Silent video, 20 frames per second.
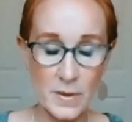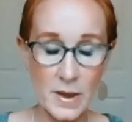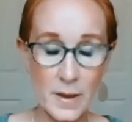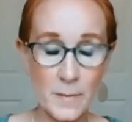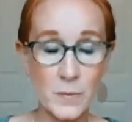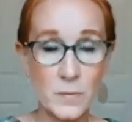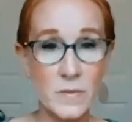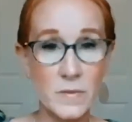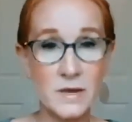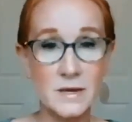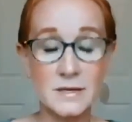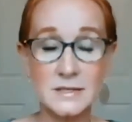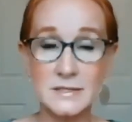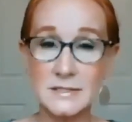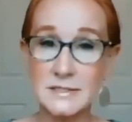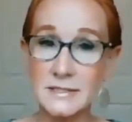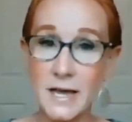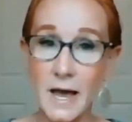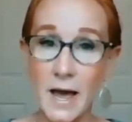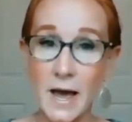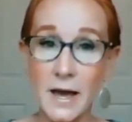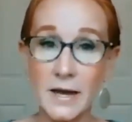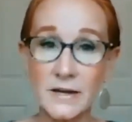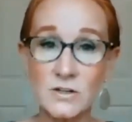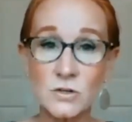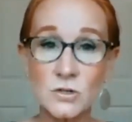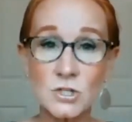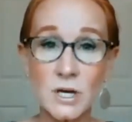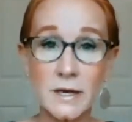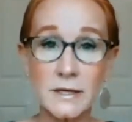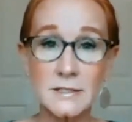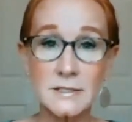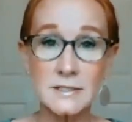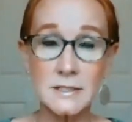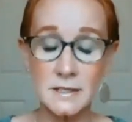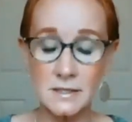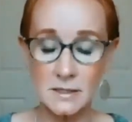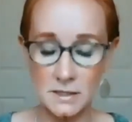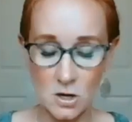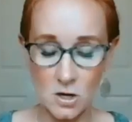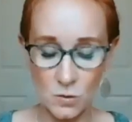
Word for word: peppermint is energizing